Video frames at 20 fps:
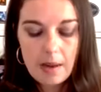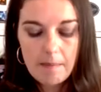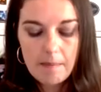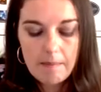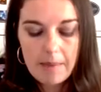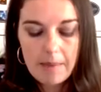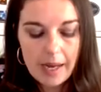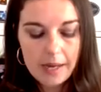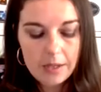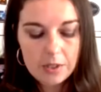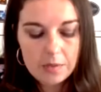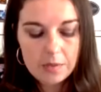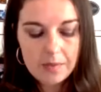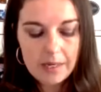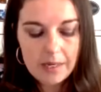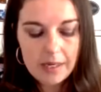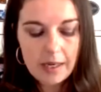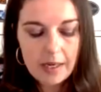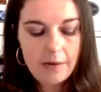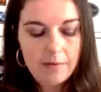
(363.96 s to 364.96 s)

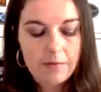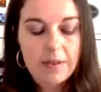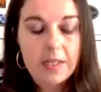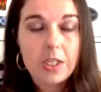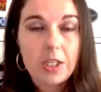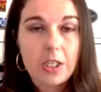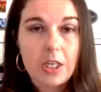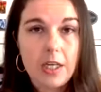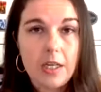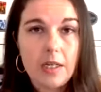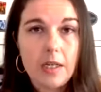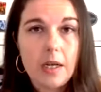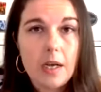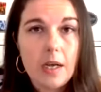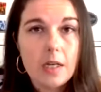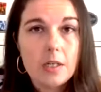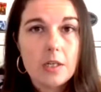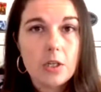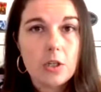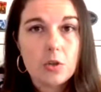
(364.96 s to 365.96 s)
management, and vision
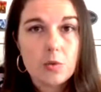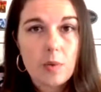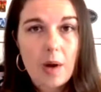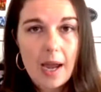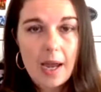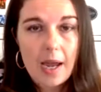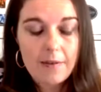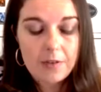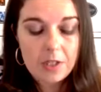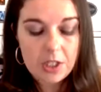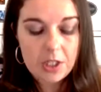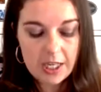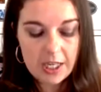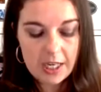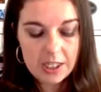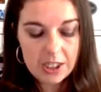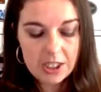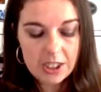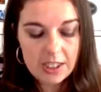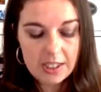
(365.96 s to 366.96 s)
to drive
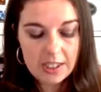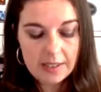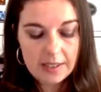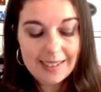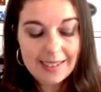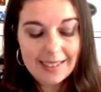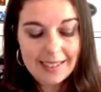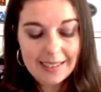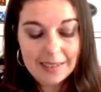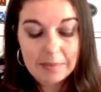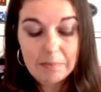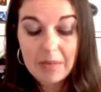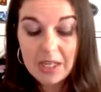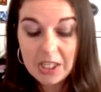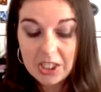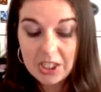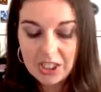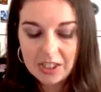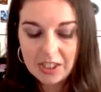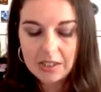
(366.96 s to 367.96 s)
GHC's
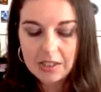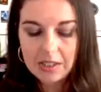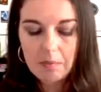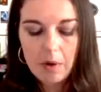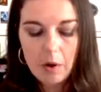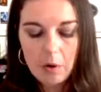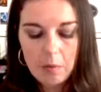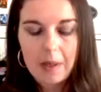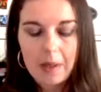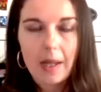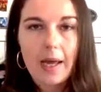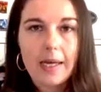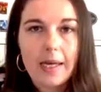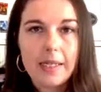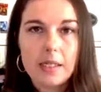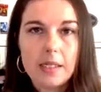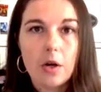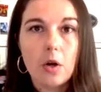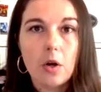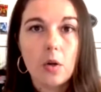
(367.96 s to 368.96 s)
mission to mobilize
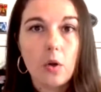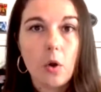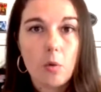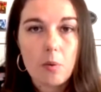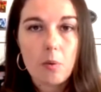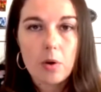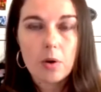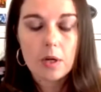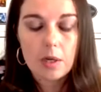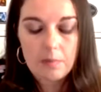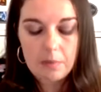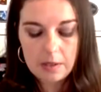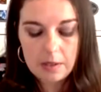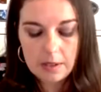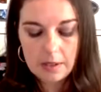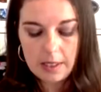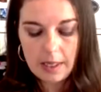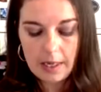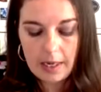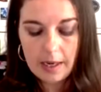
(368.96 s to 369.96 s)
a global
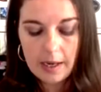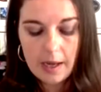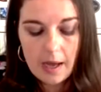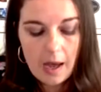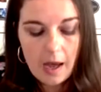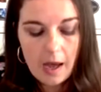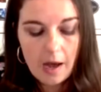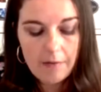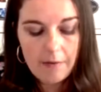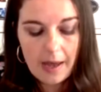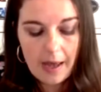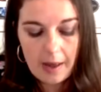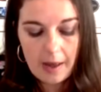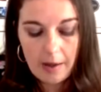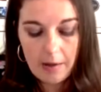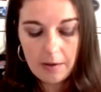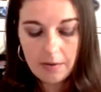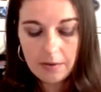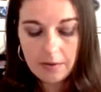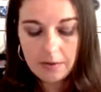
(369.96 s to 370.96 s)
community of
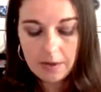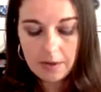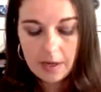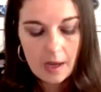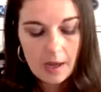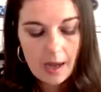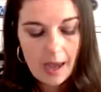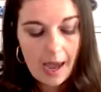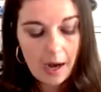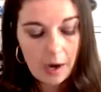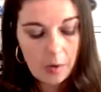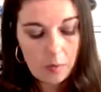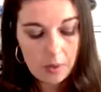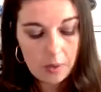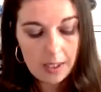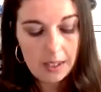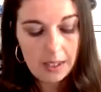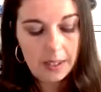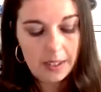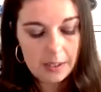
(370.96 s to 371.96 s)
health
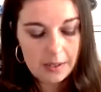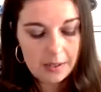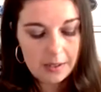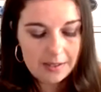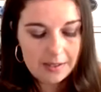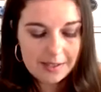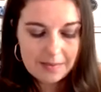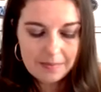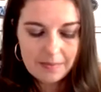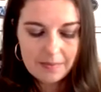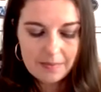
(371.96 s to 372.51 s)
equity leaders.